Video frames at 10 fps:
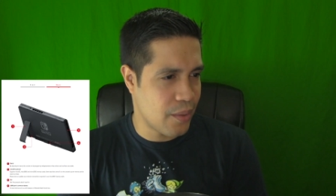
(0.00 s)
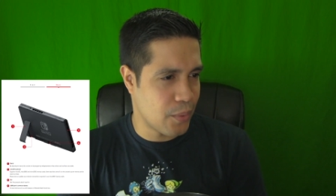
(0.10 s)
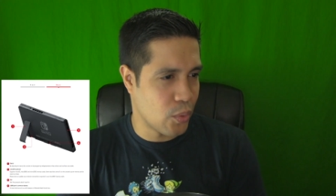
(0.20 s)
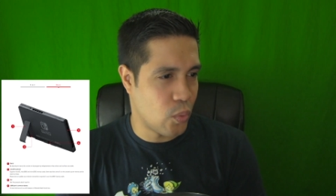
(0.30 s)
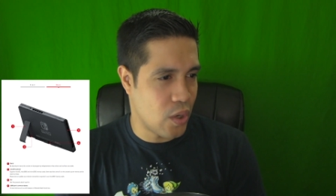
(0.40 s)

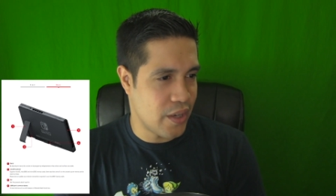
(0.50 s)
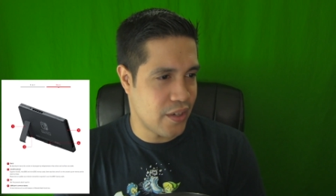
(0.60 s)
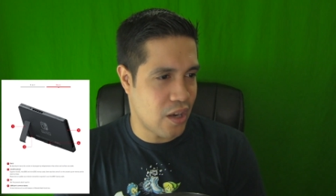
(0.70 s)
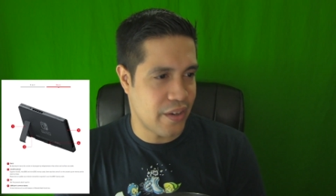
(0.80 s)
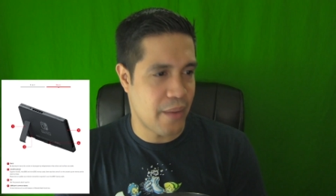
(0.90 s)
Number
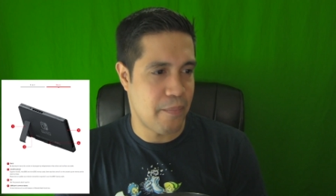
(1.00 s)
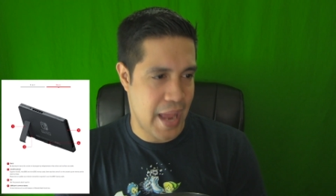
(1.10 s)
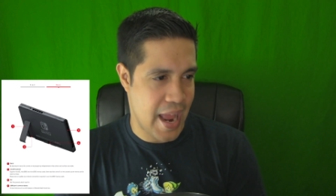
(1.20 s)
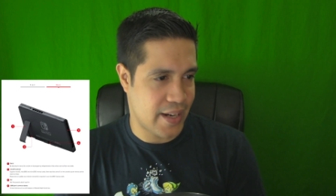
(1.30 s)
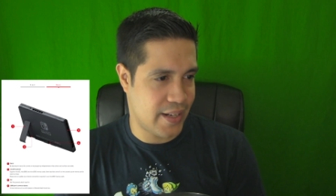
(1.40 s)
1 on the
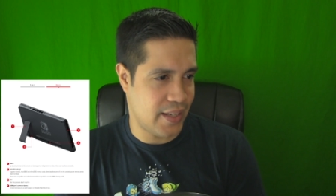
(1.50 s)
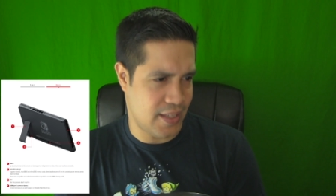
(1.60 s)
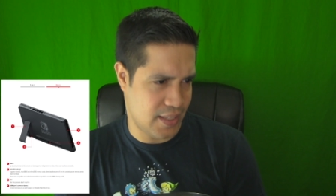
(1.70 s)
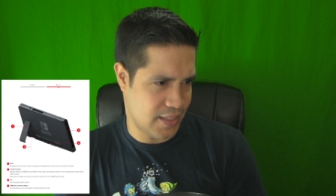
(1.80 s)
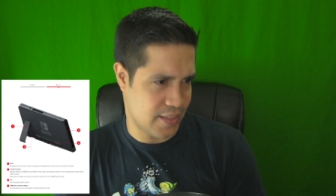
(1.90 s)
back
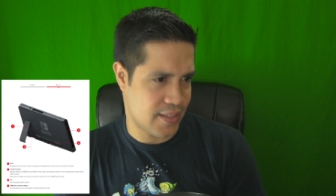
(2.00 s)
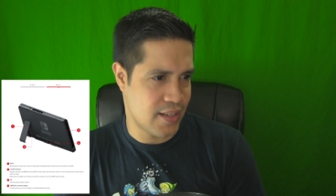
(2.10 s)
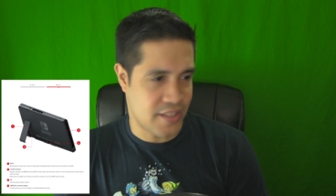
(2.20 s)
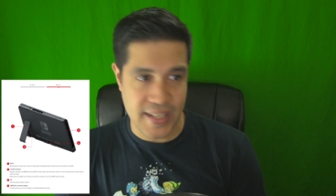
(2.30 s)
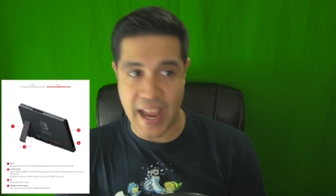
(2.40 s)
is
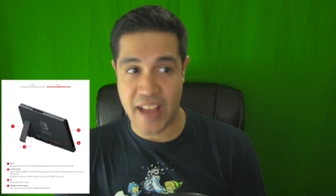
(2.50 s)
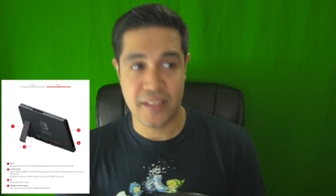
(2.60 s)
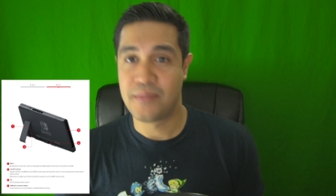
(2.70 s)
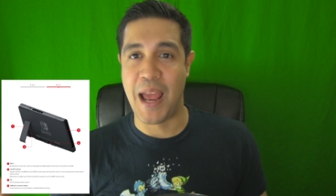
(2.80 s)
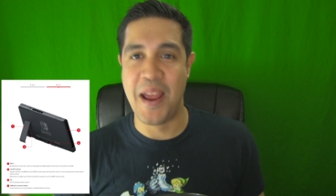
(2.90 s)
the
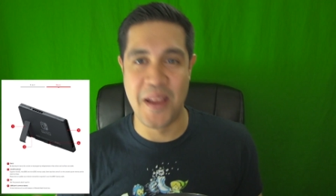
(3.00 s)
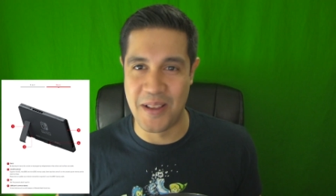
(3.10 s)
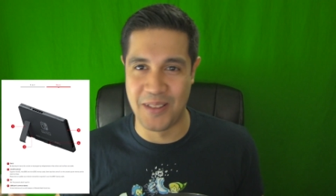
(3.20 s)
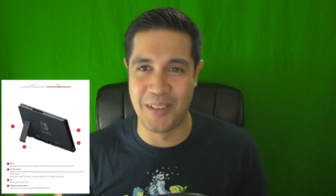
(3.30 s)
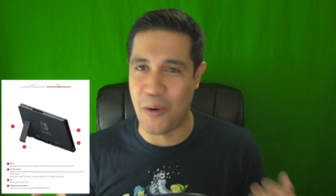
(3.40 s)
stand.
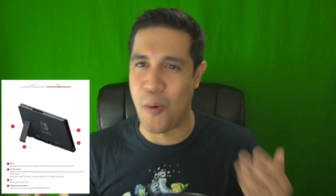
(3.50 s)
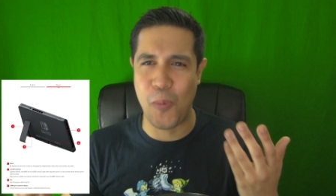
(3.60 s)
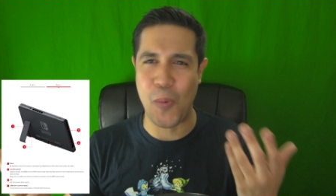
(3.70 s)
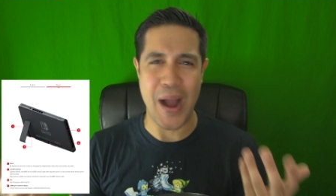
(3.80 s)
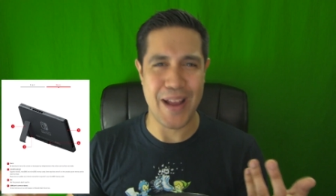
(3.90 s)

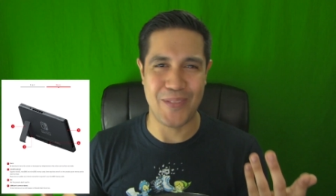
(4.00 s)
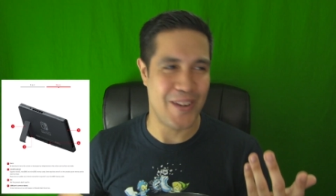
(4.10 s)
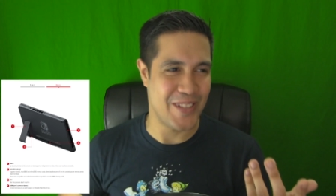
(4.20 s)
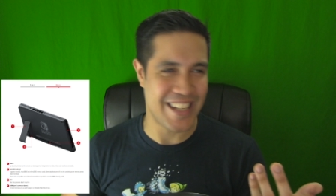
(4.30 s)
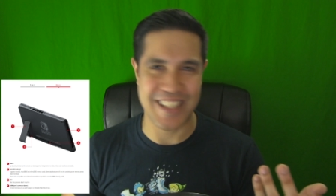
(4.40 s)
Why
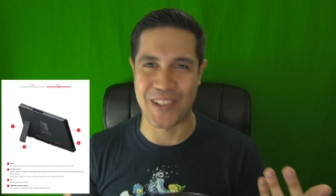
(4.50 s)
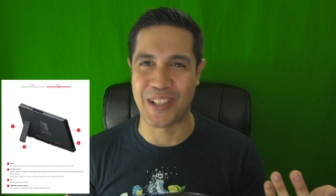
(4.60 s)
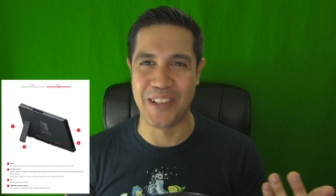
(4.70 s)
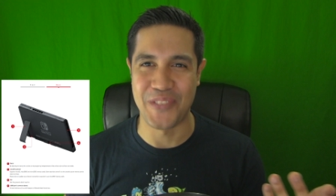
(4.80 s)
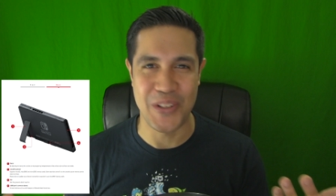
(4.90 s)
was I so
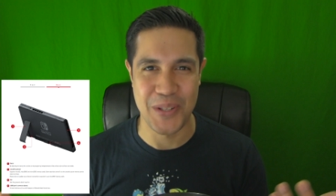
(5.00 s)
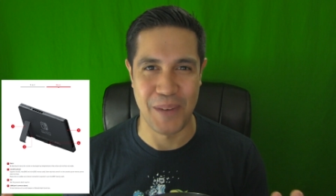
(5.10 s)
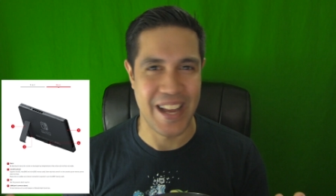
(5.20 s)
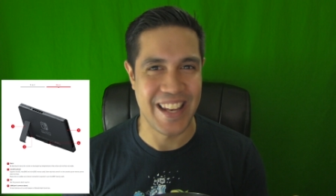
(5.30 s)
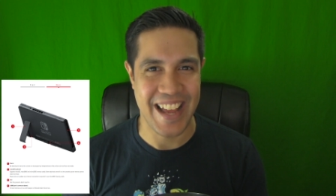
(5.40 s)
confused
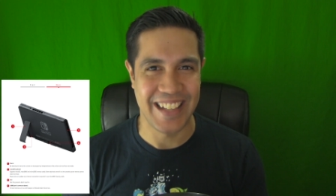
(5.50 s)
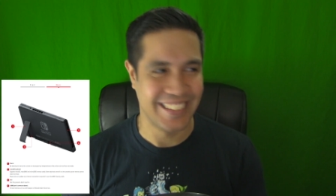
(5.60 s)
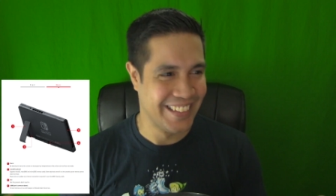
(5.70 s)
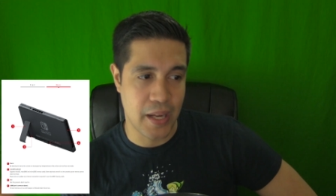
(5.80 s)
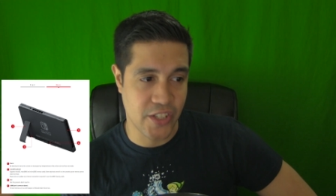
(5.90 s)
by
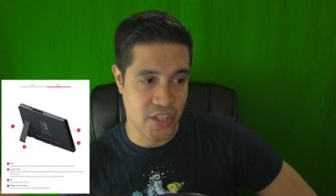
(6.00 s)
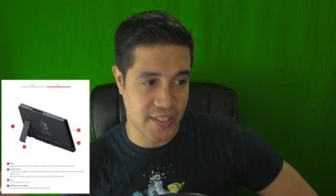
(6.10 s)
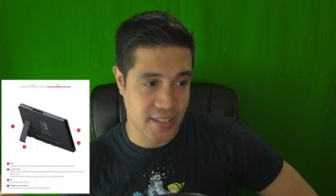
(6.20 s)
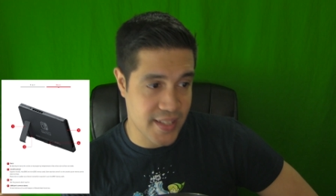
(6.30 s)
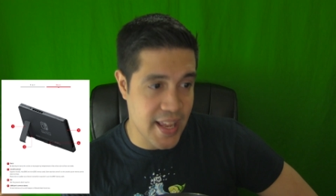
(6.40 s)
that? By
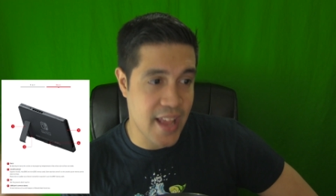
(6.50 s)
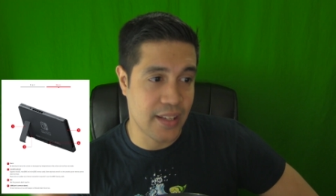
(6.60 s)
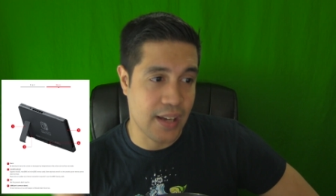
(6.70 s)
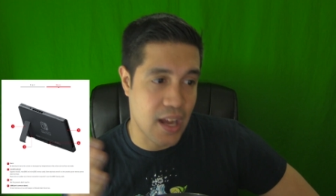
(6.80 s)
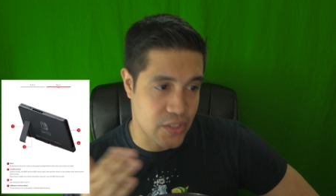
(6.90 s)
adjusting the stand,
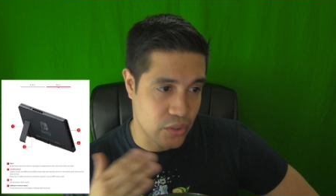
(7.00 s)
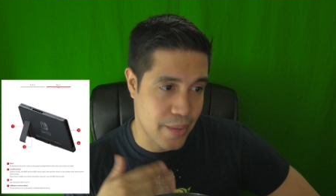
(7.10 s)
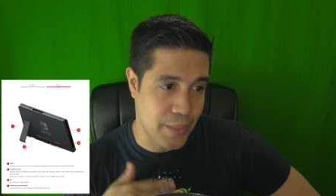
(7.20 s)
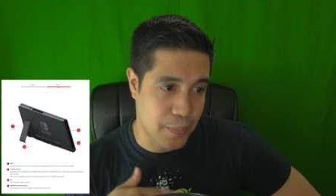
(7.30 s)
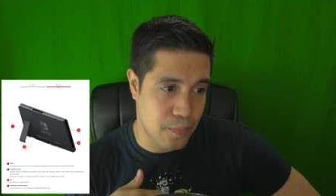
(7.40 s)
the console
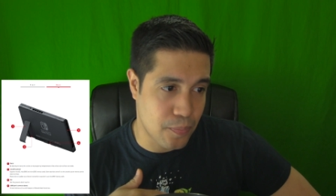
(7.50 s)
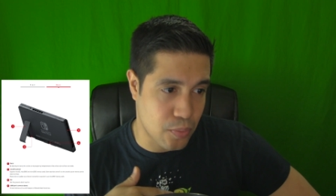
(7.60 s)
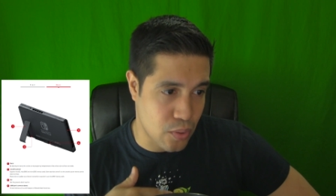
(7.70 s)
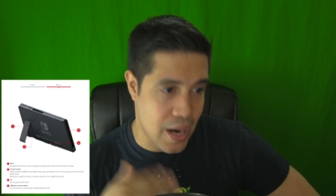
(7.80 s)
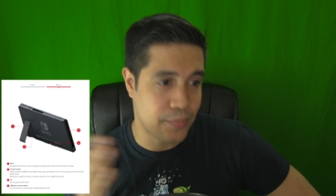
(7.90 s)
can be
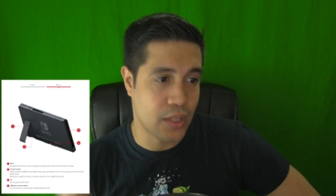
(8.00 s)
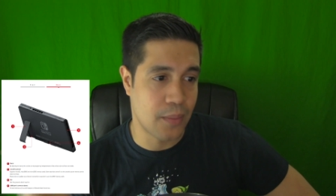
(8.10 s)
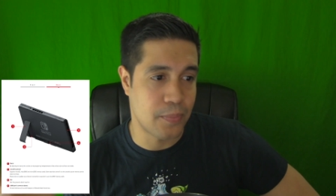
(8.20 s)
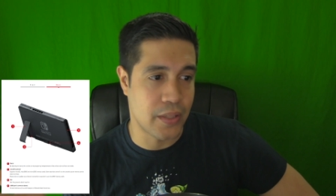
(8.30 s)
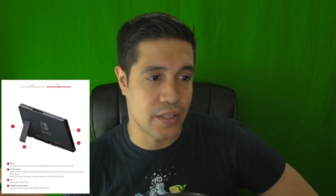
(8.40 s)
propped
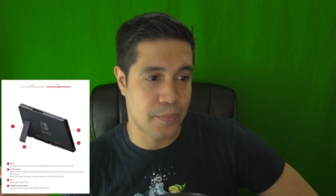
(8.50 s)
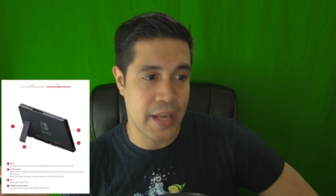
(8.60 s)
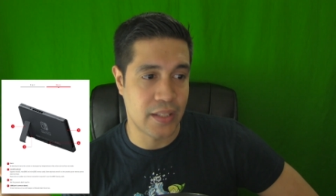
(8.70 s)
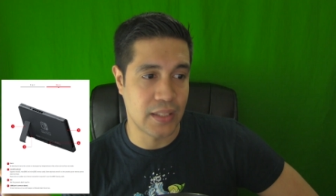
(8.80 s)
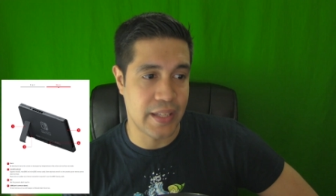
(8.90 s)
up
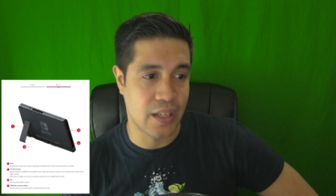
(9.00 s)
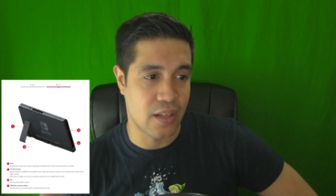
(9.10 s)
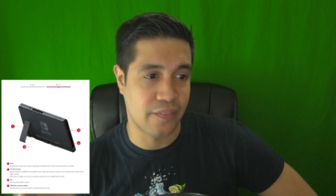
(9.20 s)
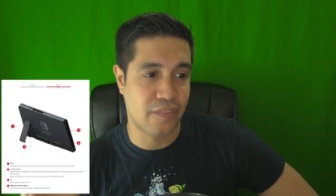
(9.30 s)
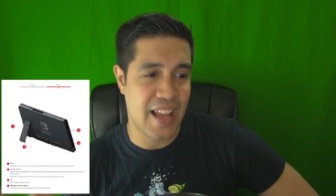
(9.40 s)
independently
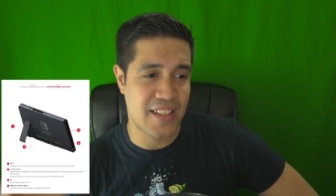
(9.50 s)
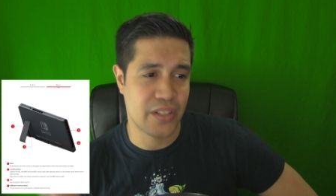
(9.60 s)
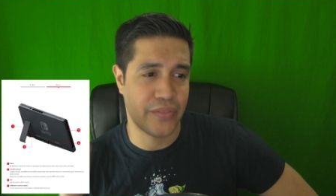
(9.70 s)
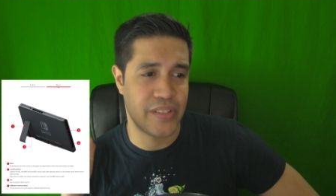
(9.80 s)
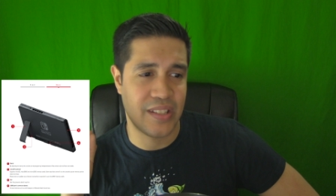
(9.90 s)
on flat
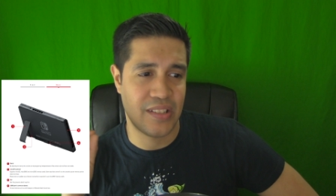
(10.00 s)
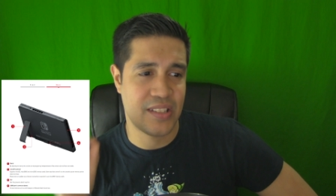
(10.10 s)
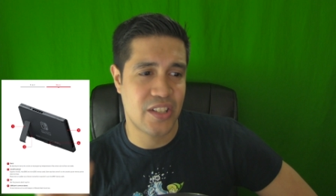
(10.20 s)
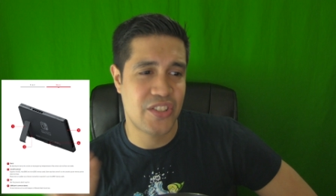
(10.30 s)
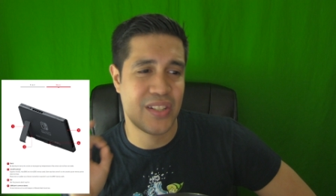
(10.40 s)
surfaces
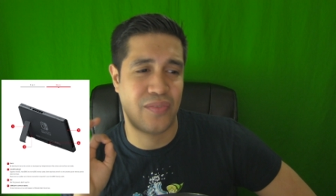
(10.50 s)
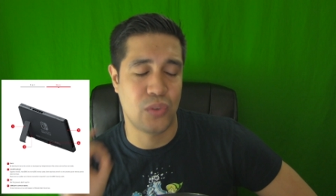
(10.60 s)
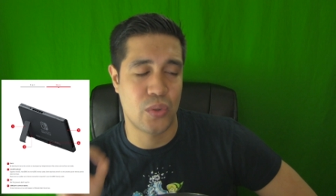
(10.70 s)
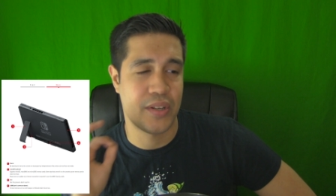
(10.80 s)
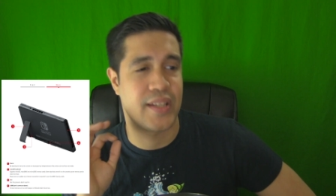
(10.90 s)
such as
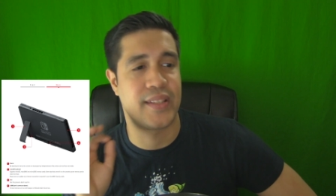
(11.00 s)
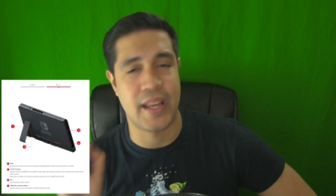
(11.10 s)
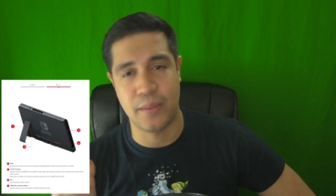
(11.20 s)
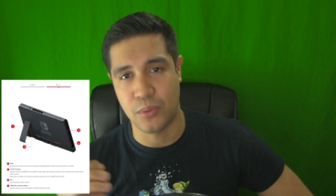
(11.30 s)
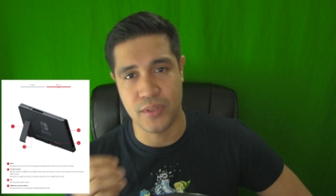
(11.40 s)
floors and
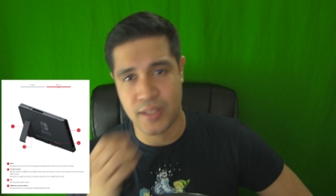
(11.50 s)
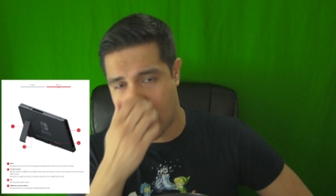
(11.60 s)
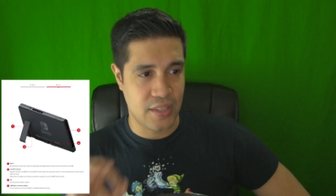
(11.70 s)
tables.